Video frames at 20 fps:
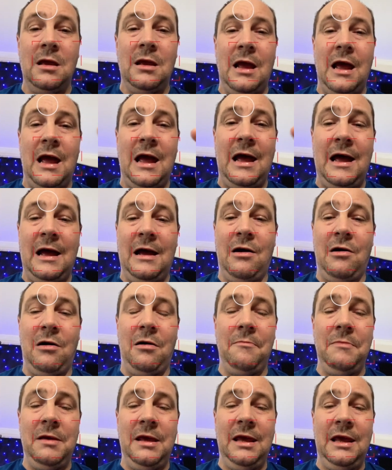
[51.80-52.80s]
uh,
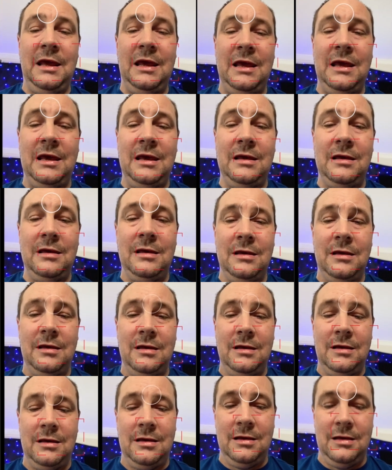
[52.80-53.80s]
I'm here.
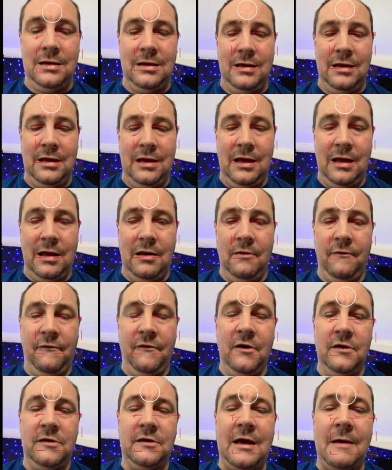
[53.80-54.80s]
The
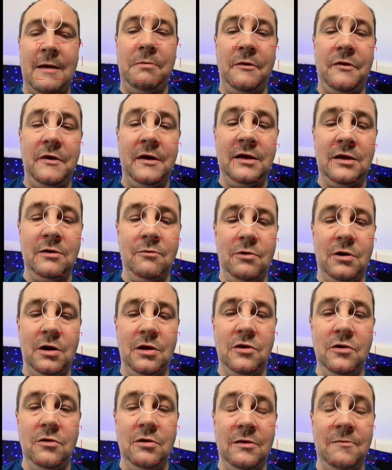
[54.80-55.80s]
first couple of things you want to
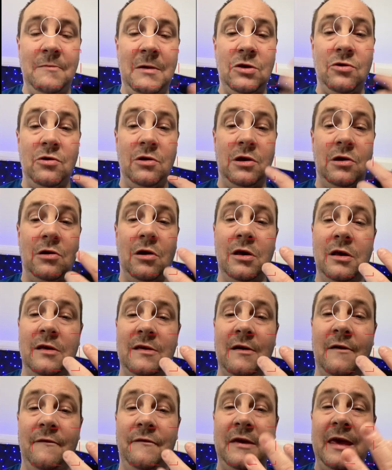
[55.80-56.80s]
do is make sure you've got your
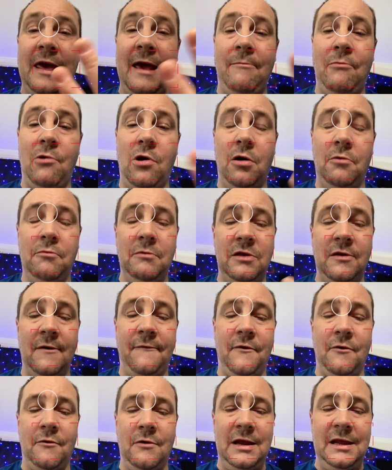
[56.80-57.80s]
selfie camera on, which I've
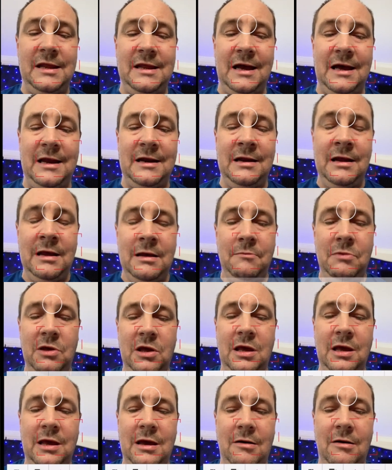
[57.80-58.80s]
already done, but you
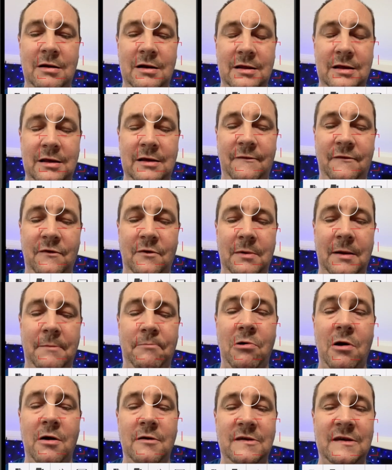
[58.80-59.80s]
can go into your Filmic
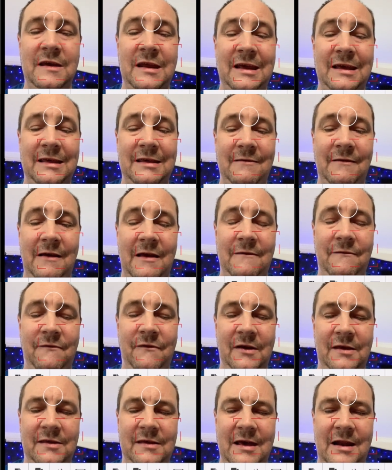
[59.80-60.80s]
Pro settings and, and
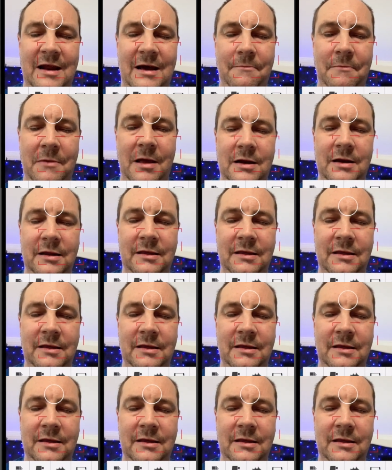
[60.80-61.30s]
fix that up under the